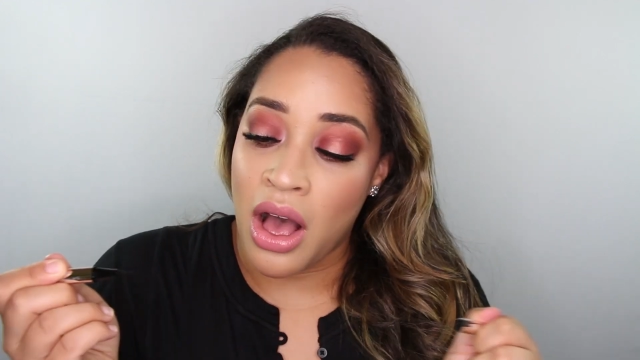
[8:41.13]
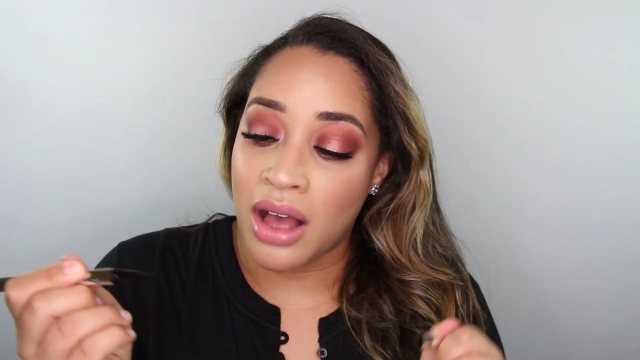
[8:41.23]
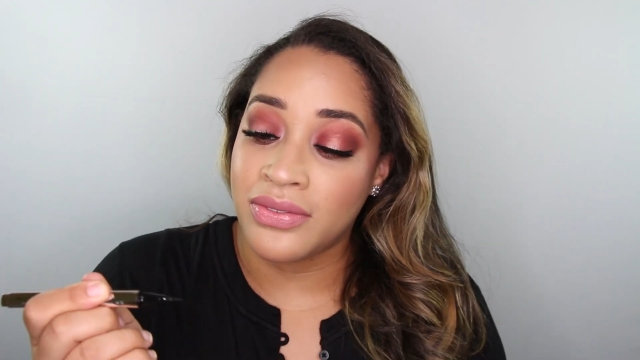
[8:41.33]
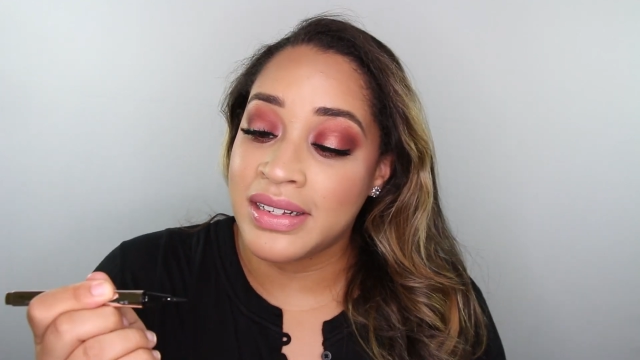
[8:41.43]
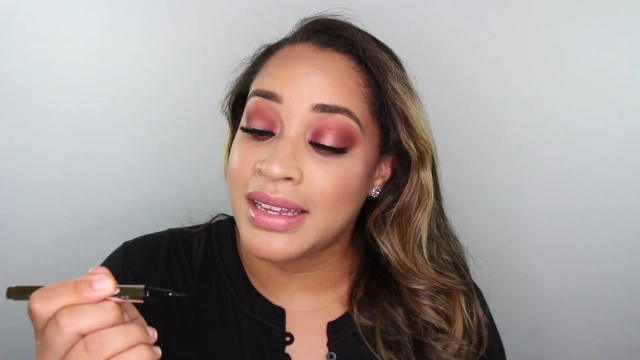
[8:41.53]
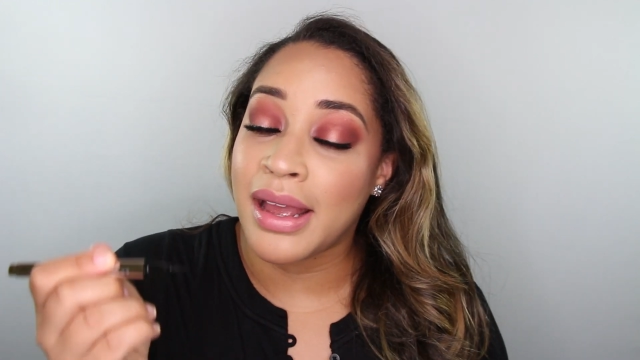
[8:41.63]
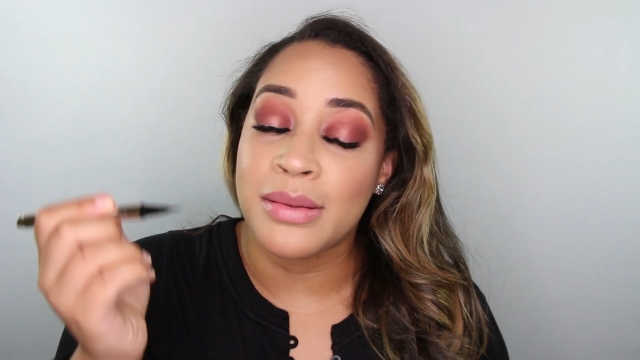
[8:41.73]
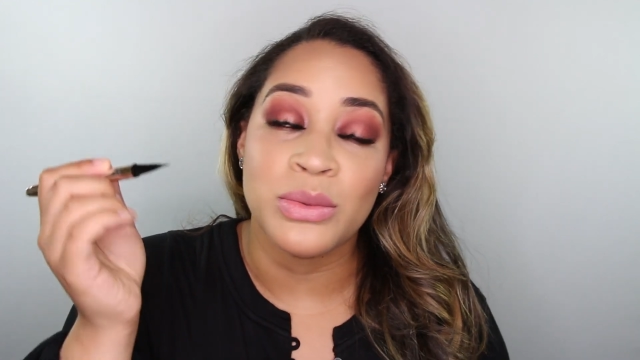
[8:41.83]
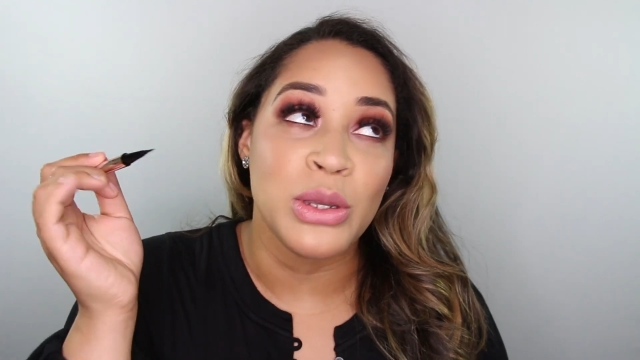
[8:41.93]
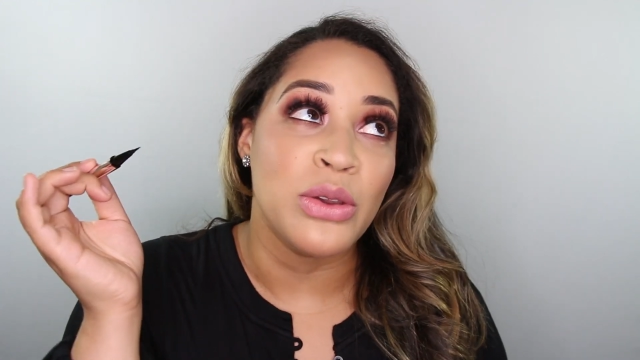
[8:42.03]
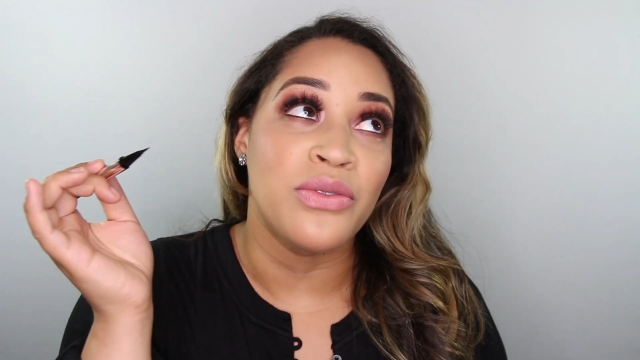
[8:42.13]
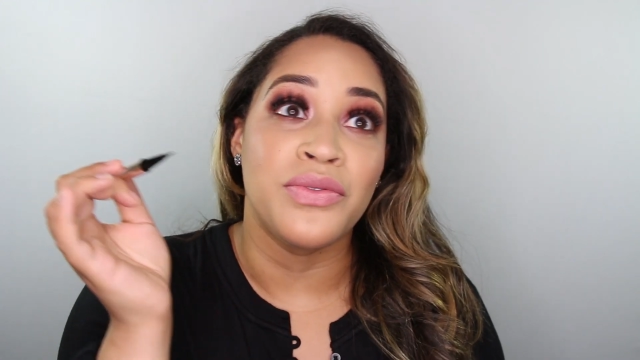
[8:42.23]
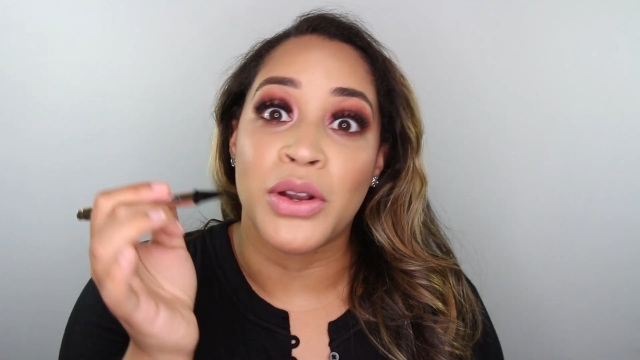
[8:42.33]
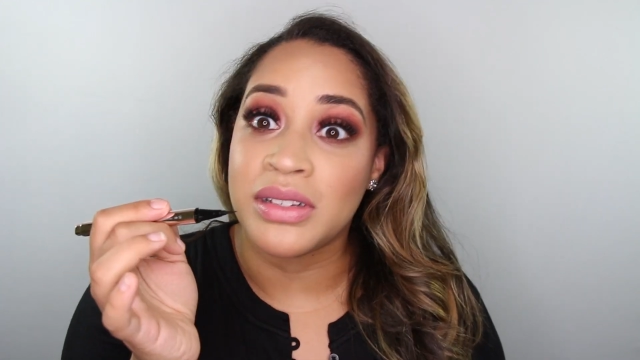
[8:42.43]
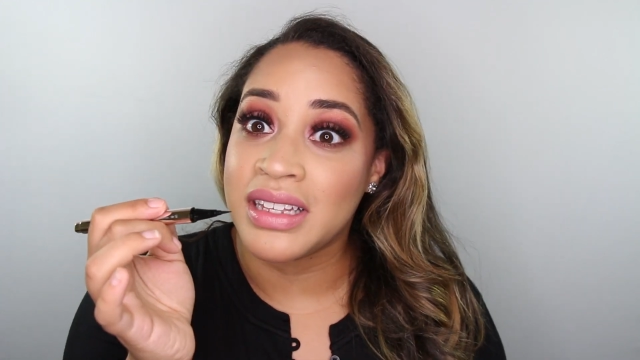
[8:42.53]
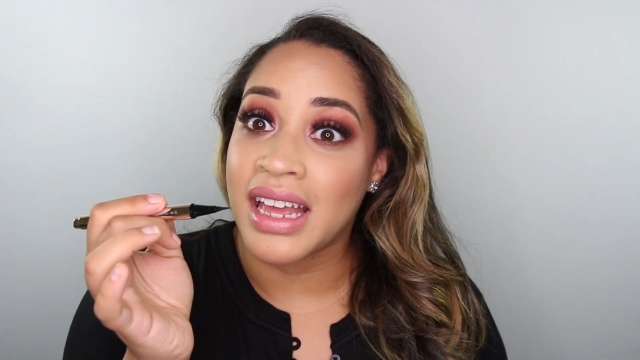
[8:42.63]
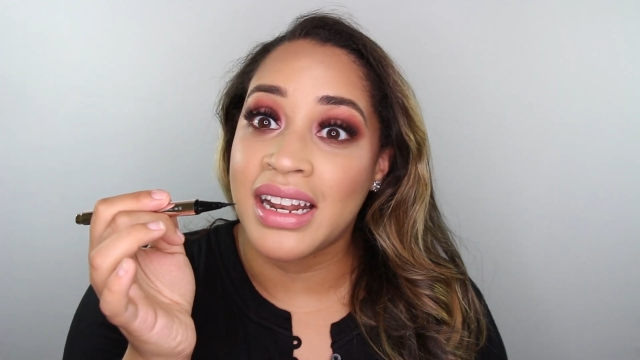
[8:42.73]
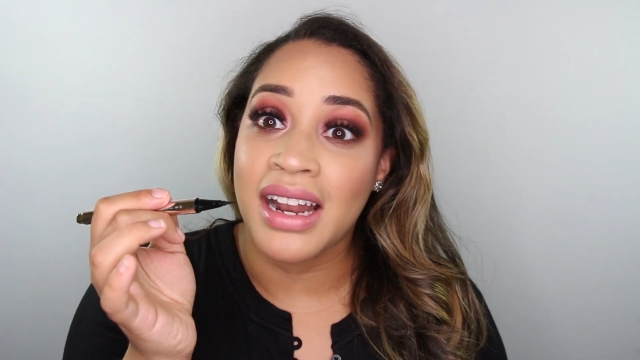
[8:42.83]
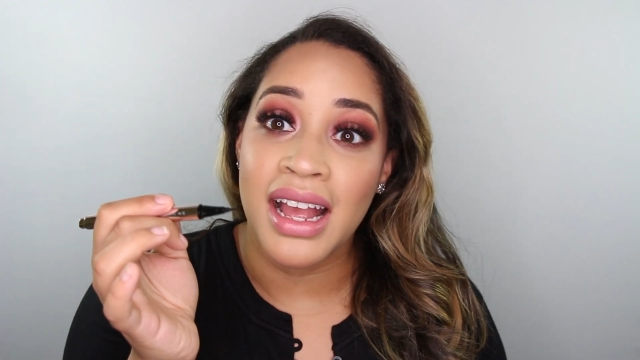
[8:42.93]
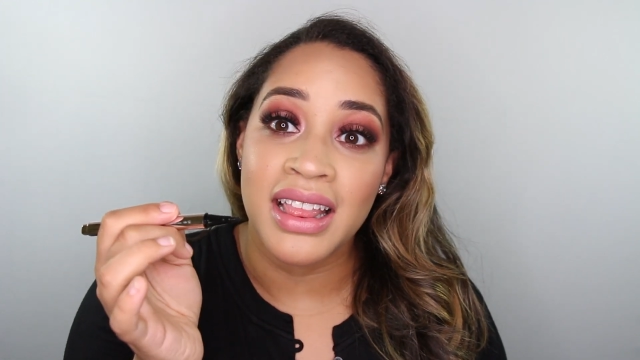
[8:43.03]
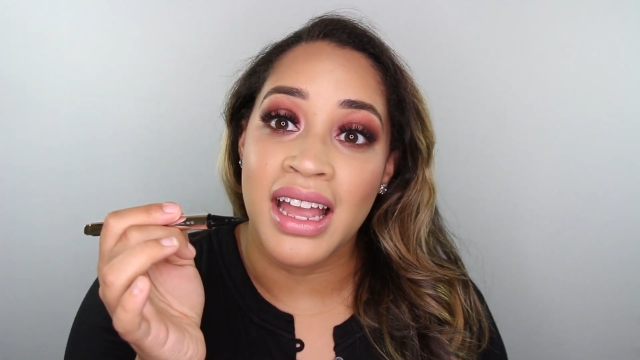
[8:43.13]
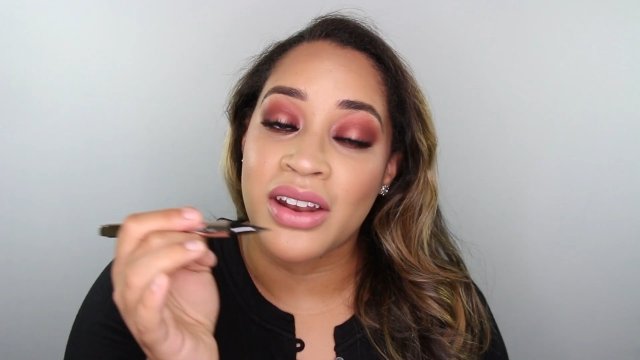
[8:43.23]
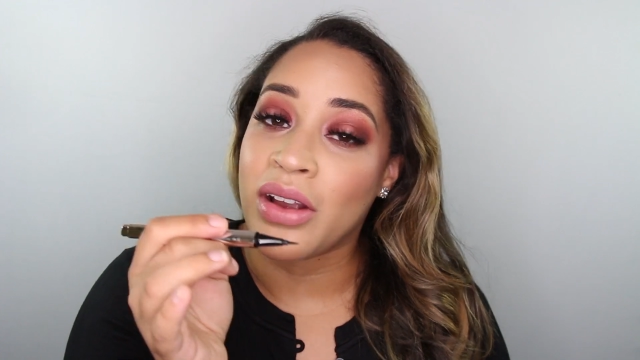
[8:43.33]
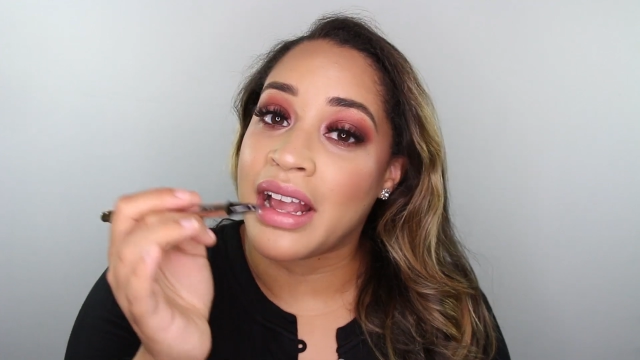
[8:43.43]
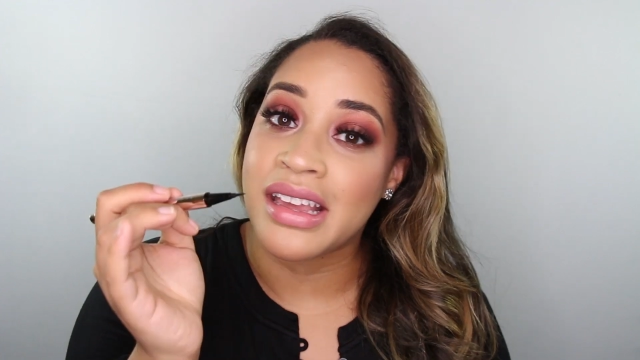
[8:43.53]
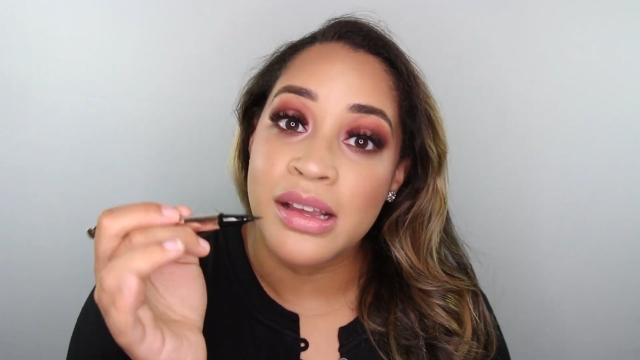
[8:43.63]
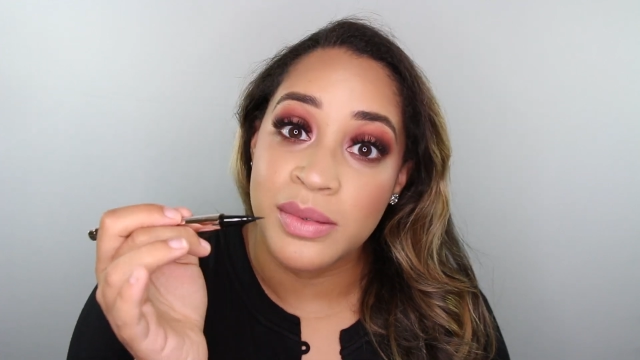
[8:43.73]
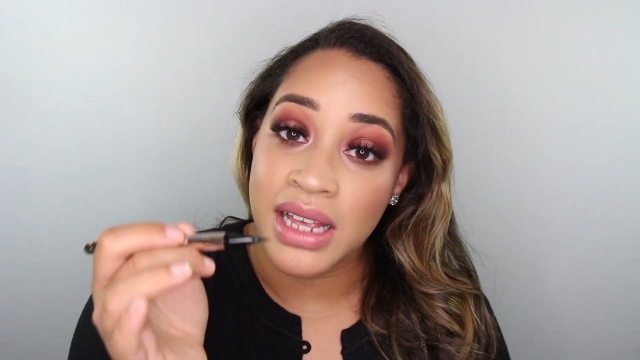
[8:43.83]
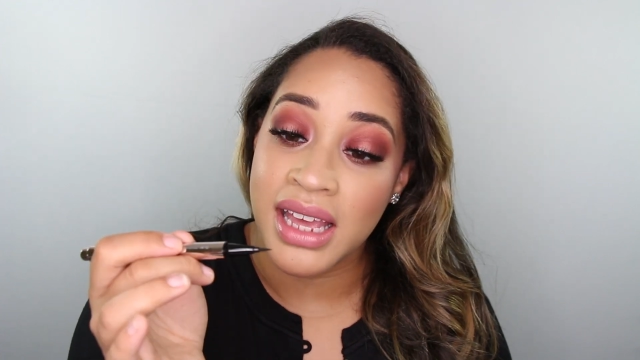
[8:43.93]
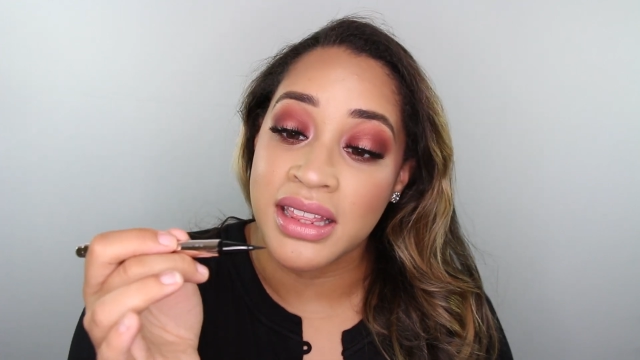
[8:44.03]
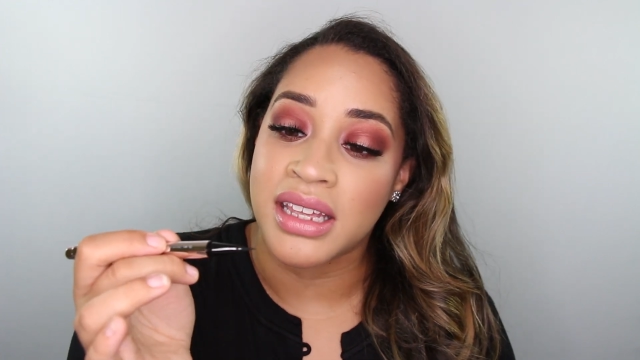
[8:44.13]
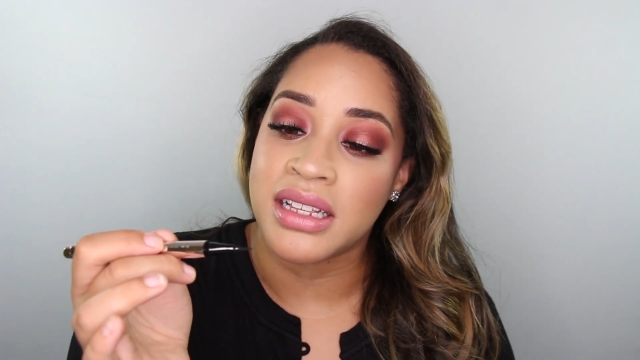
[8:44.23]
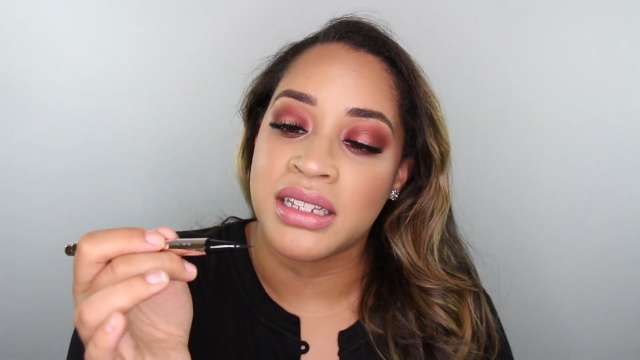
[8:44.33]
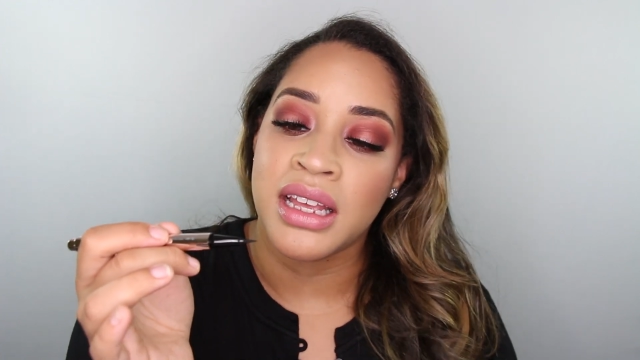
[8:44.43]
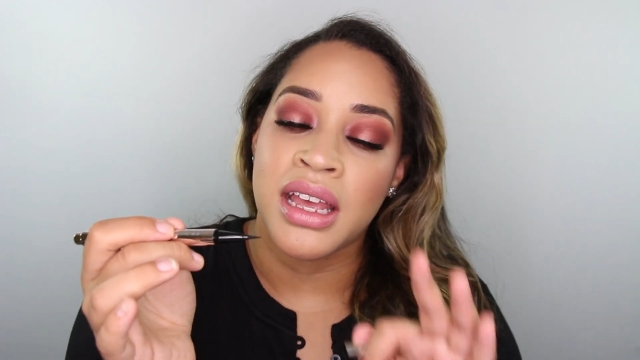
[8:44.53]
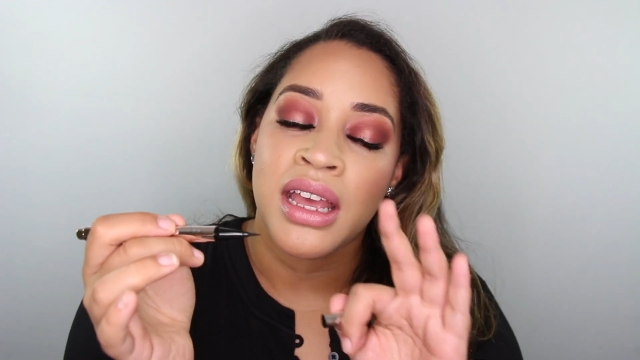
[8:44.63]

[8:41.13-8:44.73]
oftentimes when you first get an eyeliner, I keep saying this,